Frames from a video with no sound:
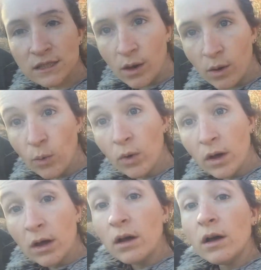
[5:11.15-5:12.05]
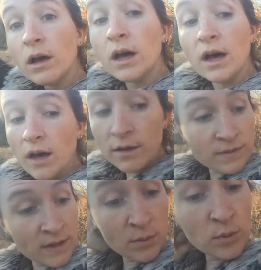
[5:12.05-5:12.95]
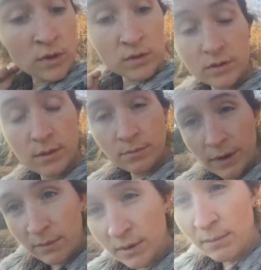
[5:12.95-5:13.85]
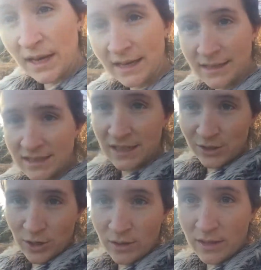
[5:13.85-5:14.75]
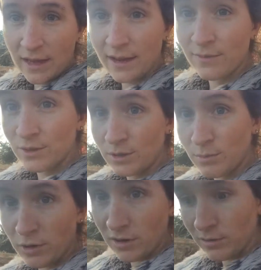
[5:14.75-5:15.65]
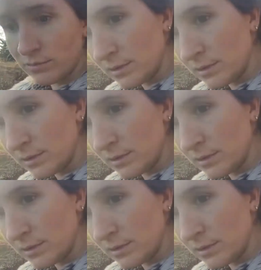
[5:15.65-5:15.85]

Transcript: So, hopefully we'll be able to make a decision on that after tomorrow.